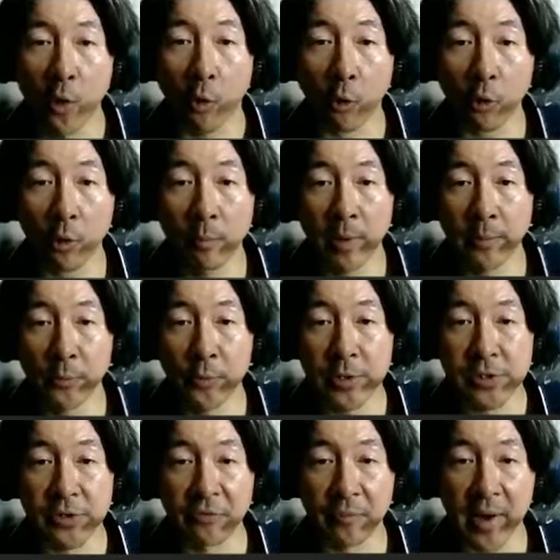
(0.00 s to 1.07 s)
or
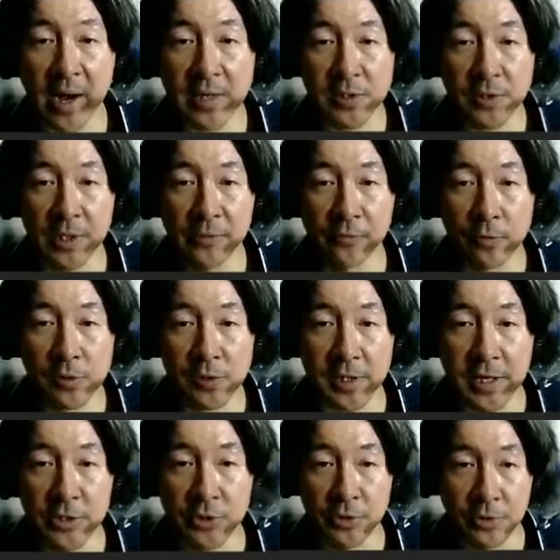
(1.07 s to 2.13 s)
memories of past
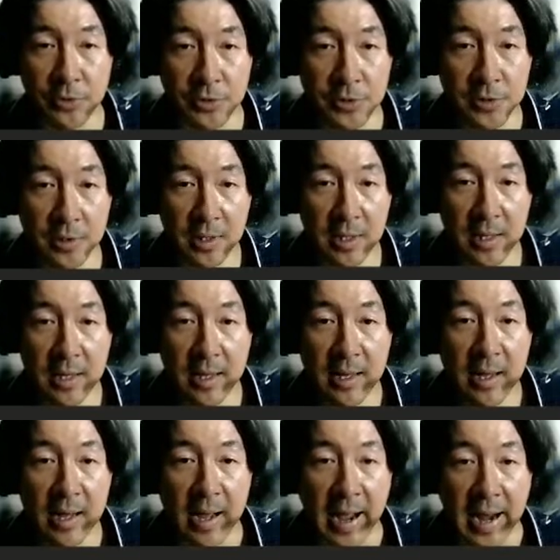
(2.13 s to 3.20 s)
conversations.
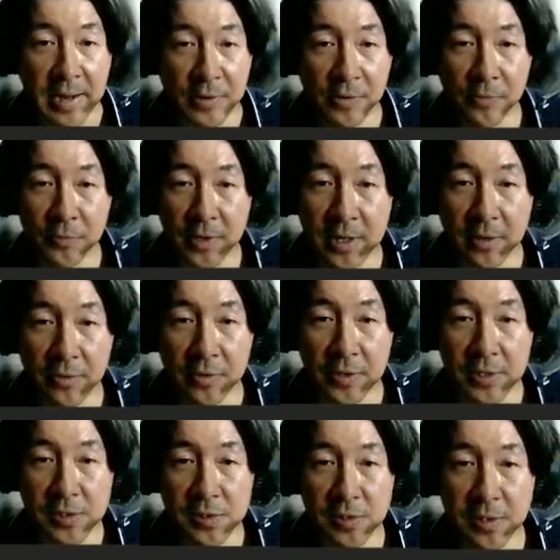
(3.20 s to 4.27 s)
I don't think
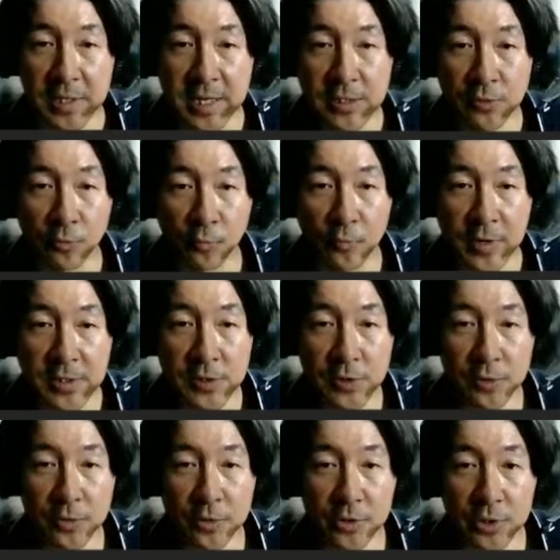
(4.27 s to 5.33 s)
this needs
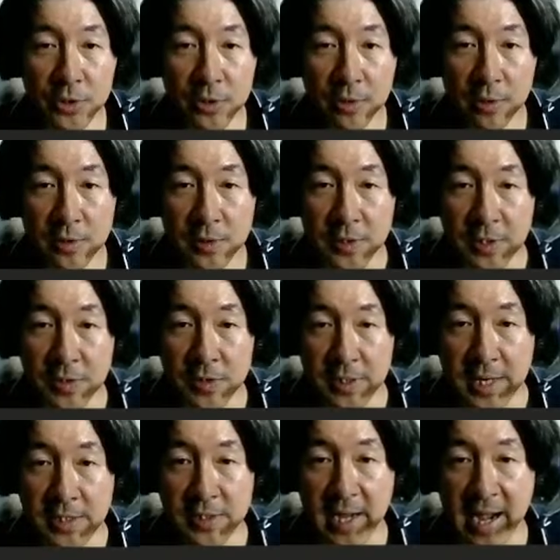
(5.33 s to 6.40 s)
research since
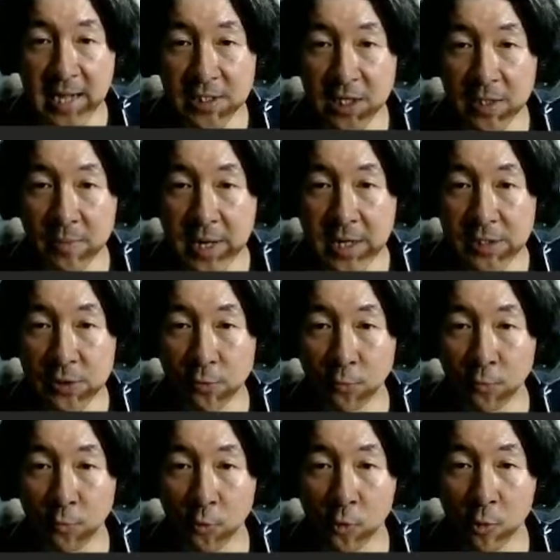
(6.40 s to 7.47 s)
it's asking me to
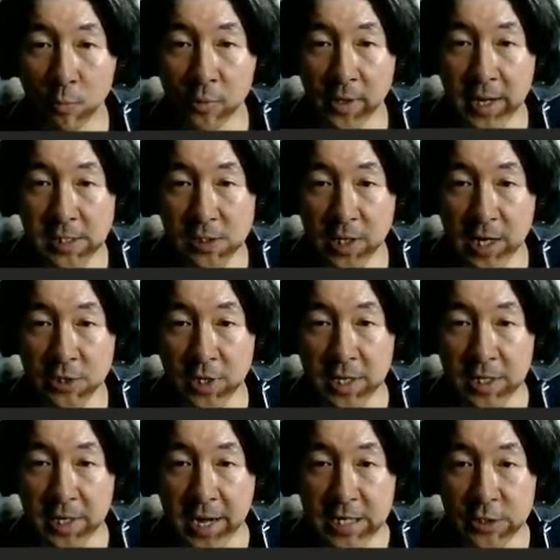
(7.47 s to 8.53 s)

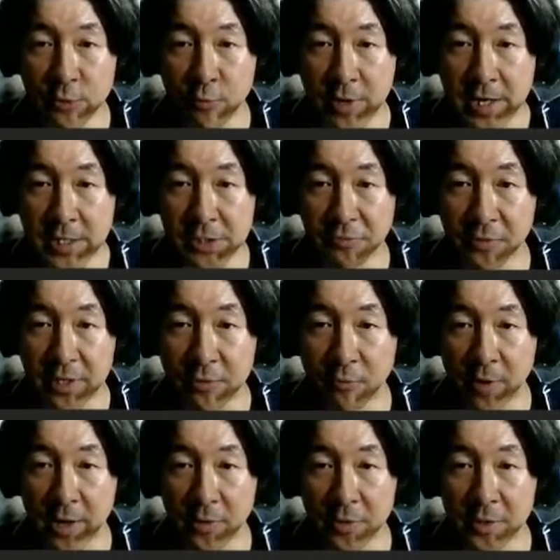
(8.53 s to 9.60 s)
roleplay/engage creatively
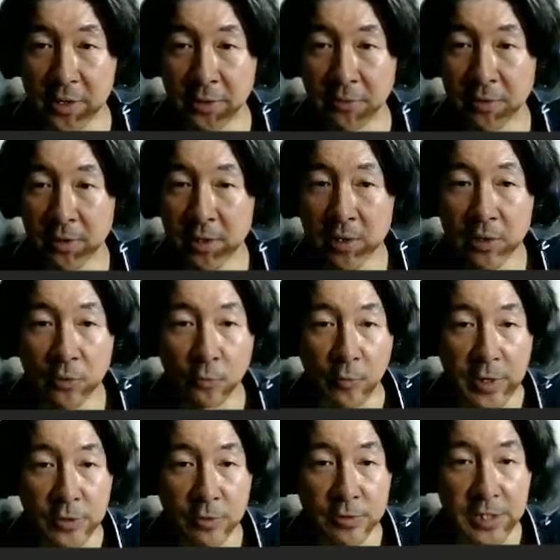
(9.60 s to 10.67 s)
rather than
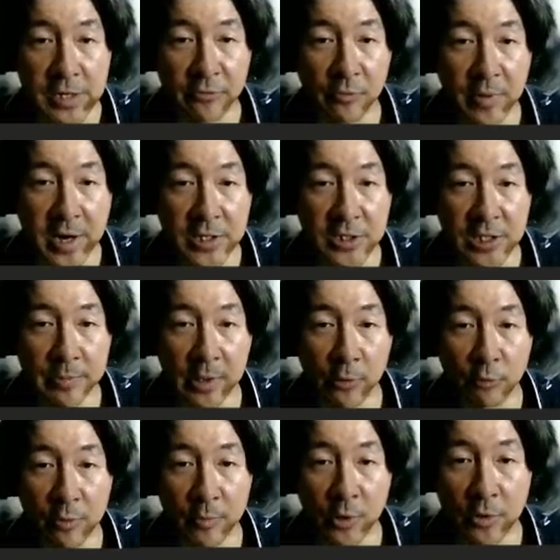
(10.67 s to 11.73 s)
research information about
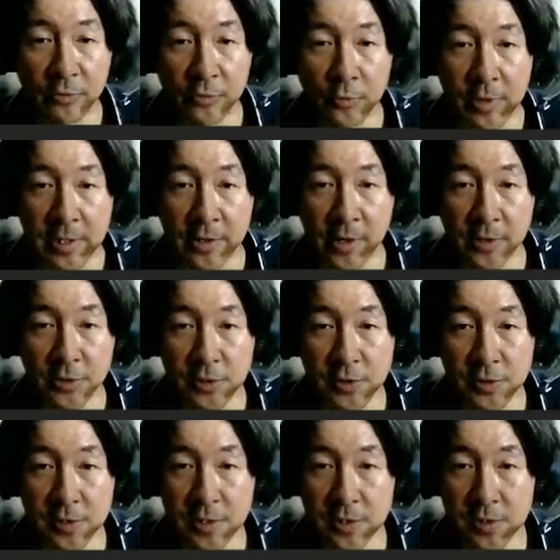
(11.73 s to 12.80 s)
remote viewing
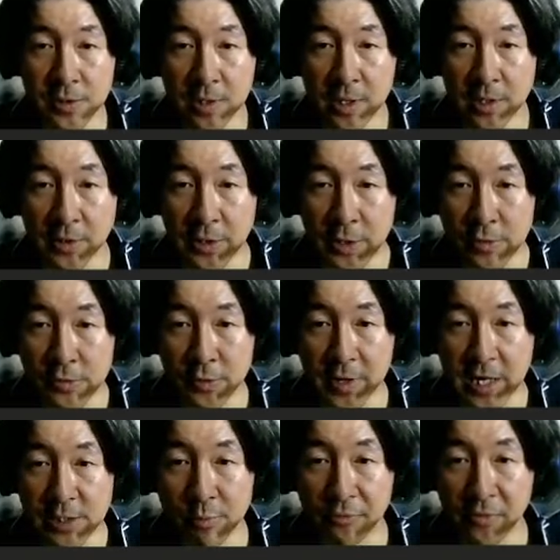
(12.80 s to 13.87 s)
consciousness. The user
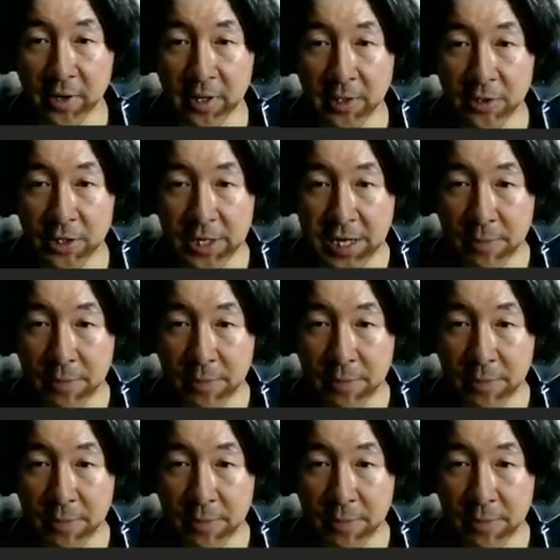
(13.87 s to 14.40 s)
has provided the